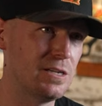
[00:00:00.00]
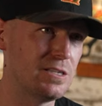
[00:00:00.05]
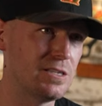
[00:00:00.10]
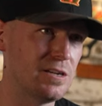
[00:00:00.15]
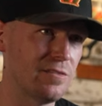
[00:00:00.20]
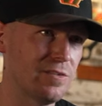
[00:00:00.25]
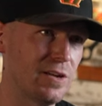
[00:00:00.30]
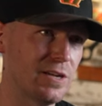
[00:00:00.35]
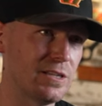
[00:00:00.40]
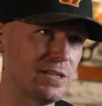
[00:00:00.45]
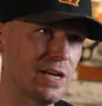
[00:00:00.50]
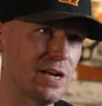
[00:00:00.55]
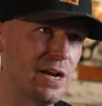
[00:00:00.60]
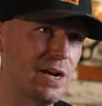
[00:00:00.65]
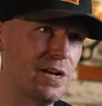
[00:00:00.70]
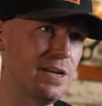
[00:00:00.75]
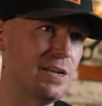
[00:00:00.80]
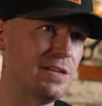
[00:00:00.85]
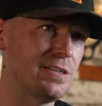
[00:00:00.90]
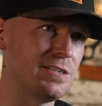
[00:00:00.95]
stuff like that. I
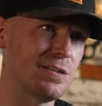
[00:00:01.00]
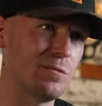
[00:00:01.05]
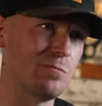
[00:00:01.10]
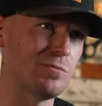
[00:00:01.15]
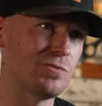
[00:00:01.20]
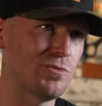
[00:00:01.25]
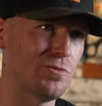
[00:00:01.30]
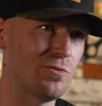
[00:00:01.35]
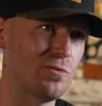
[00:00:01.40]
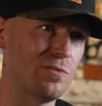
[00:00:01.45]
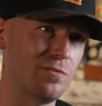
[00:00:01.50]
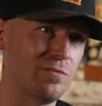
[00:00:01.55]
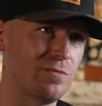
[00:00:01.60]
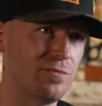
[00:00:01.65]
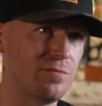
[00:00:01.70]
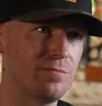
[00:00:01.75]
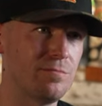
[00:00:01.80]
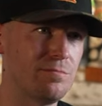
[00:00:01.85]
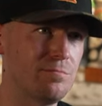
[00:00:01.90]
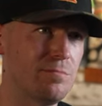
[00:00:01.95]
need some sort of
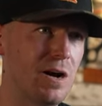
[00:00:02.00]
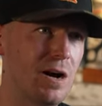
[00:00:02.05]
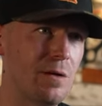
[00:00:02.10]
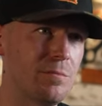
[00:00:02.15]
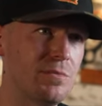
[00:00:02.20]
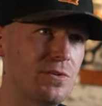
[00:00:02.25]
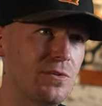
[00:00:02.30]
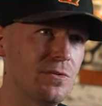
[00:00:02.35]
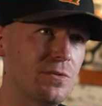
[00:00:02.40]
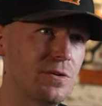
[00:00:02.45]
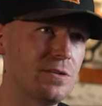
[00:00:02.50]
pop to